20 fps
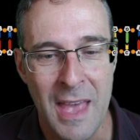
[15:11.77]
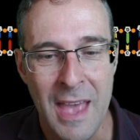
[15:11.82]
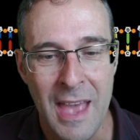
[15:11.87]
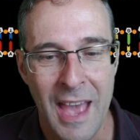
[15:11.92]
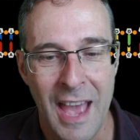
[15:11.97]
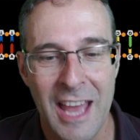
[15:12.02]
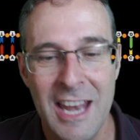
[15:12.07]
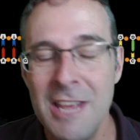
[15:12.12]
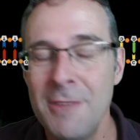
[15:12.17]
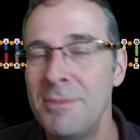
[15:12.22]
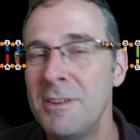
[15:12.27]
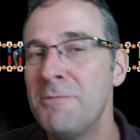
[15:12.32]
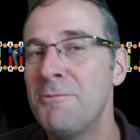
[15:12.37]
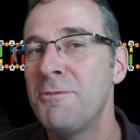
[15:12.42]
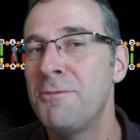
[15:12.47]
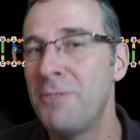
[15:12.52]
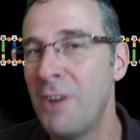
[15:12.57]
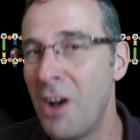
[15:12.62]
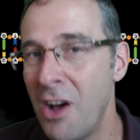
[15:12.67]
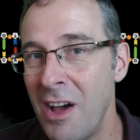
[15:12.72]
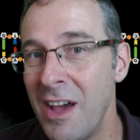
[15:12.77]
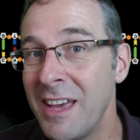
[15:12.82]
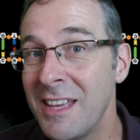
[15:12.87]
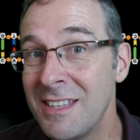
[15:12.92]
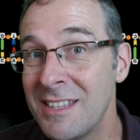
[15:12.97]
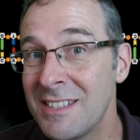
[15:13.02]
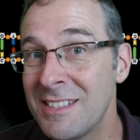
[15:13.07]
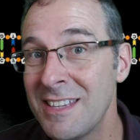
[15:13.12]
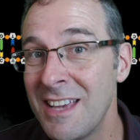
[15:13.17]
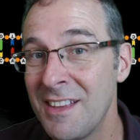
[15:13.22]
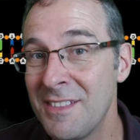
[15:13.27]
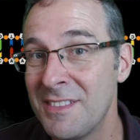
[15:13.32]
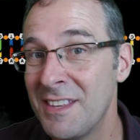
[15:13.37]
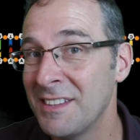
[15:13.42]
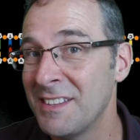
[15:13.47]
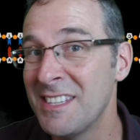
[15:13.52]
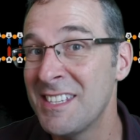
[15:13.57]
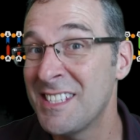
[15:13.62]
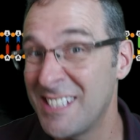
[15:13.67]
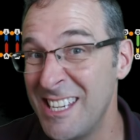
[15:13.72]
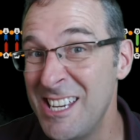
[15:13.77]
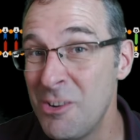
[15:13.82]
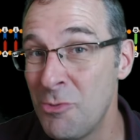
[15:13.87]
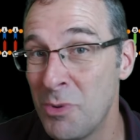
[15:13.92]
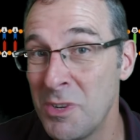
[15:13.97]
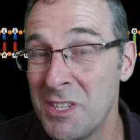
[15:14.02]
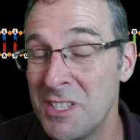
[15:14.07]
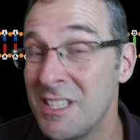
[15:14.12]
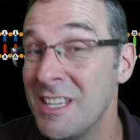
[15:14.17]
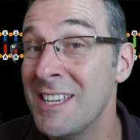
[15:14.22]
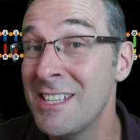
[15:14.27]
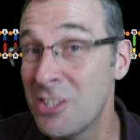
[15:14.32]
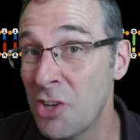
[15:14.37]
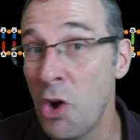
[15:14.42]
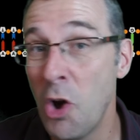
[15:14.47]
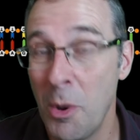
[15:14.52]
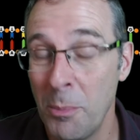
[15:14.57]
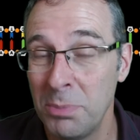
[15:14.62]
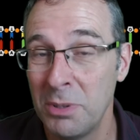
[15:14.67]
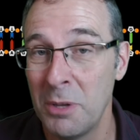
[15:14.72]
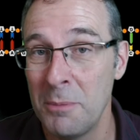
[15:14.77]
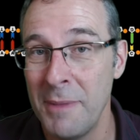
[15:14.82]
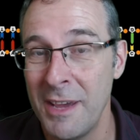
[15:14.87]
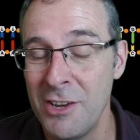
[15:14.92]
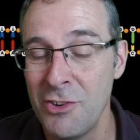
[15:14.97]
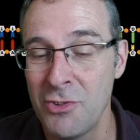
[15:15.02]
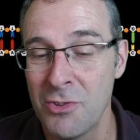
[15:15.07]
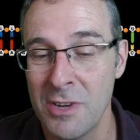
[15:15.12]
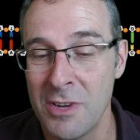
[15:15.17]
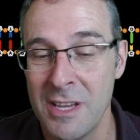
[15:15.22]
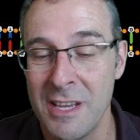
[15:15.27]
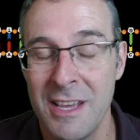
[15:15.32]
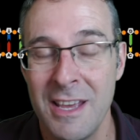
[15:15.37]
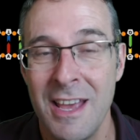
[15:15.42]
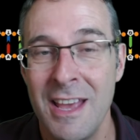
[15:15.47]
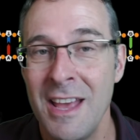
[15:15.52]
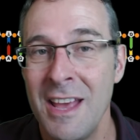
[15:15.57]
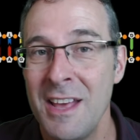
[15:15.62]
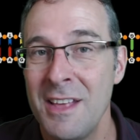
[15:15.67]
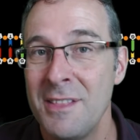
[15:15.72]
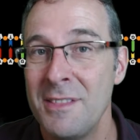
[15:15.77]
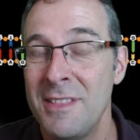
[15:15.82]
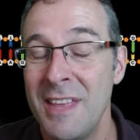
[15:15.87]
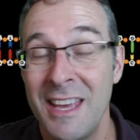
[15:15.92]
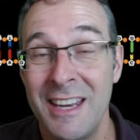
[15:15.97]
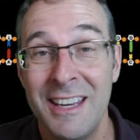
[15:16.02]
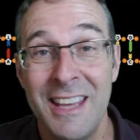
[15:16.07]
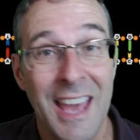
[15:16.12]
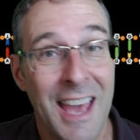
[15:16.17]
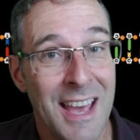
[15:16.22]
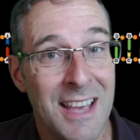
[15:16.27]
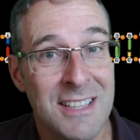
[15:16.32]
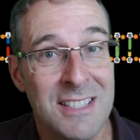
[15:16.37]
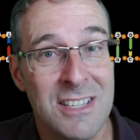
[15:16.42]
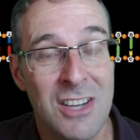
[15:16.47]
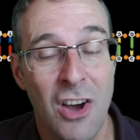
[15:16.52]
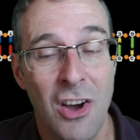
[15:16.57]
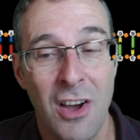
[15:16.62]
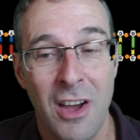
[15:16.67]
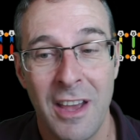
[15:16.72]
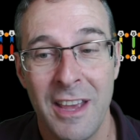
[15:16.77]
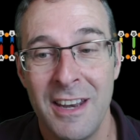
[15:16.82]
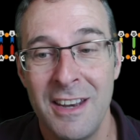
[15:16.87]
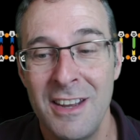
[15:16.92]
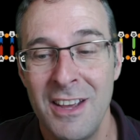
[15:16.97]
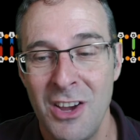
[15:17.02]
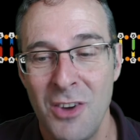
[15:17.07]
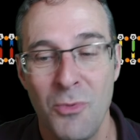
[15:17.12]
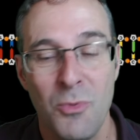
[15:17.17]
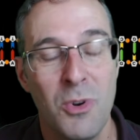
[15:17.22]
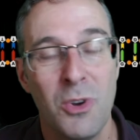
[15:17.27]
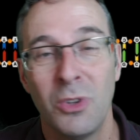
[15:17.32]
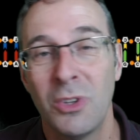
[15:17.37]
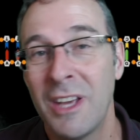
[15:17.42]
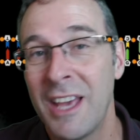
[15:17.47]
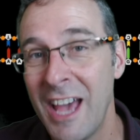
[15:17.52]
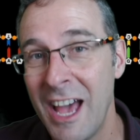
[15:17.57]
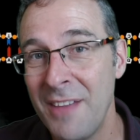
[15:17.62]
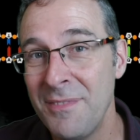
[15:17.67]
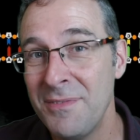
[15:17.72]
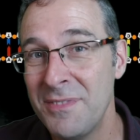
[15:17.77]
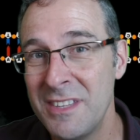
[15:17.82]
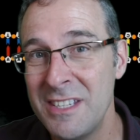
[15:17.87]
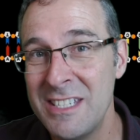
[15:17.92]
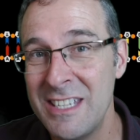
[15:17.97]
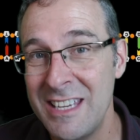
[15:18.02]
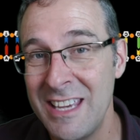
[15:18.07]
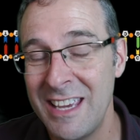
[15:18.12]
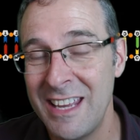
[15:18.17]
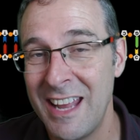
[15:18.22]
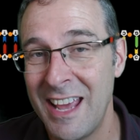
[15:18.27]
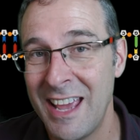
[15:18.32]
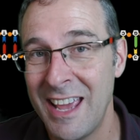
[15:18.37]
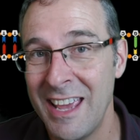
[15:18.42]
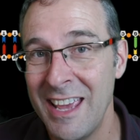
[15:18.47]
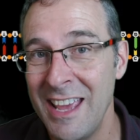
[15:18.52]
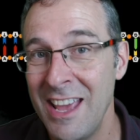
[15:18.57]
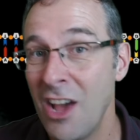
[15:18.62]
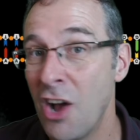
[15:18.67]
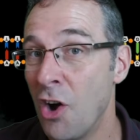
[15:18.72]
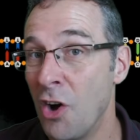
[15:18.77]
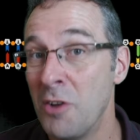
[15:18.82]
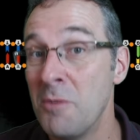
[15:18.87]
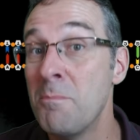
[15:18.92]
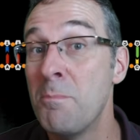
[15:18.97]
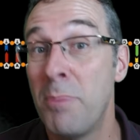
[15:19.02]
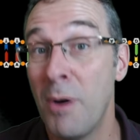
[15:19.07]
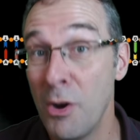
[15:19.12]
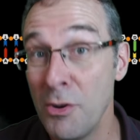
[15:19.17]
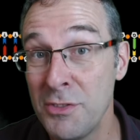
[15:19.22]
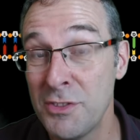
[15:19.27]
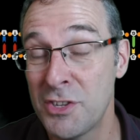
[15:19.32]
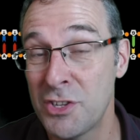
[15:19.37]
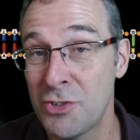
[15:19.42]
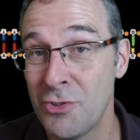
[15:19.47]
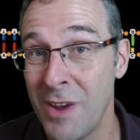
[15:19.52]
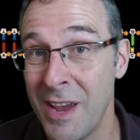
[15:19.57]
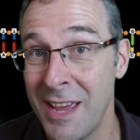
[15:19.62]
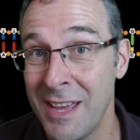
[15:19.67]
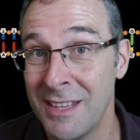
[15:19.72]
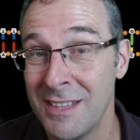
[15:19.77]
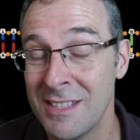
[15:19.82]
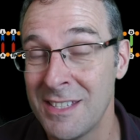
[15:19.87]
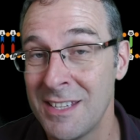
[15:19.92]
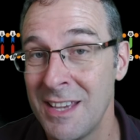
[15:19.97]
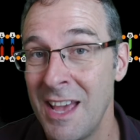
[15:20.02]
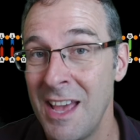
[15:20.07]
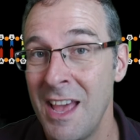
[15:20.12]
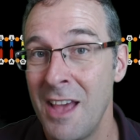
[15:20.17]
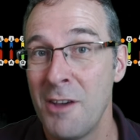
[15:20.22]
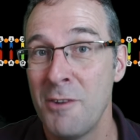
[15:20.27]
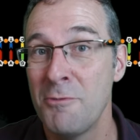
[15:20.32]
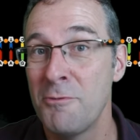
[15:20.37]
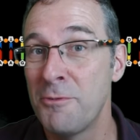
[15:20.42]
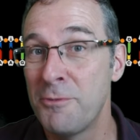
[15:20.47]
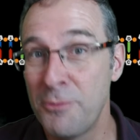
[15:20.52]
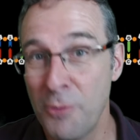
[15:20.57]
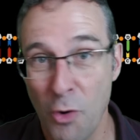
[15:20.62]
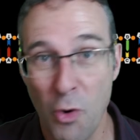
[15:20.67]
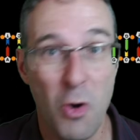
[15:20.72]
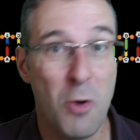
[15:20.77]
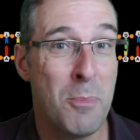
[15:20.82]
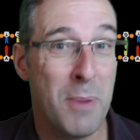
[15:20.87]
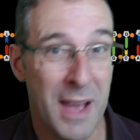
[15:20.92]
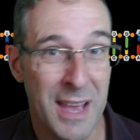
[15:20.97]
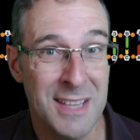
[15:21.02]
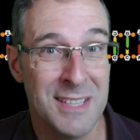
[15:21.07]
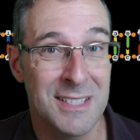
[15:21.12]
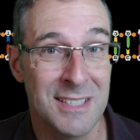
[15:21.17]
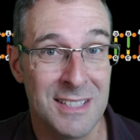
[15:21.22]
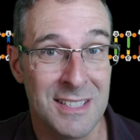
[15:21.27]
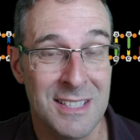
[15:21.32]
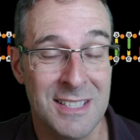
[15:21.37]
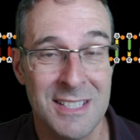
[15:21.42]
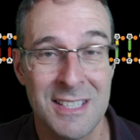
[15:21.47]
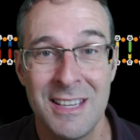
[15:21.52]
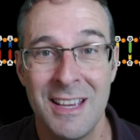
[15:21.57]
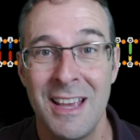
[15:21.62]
And if it finds that the sequence is complementary, then Cas9 will cut the DNA on both strands 4 bases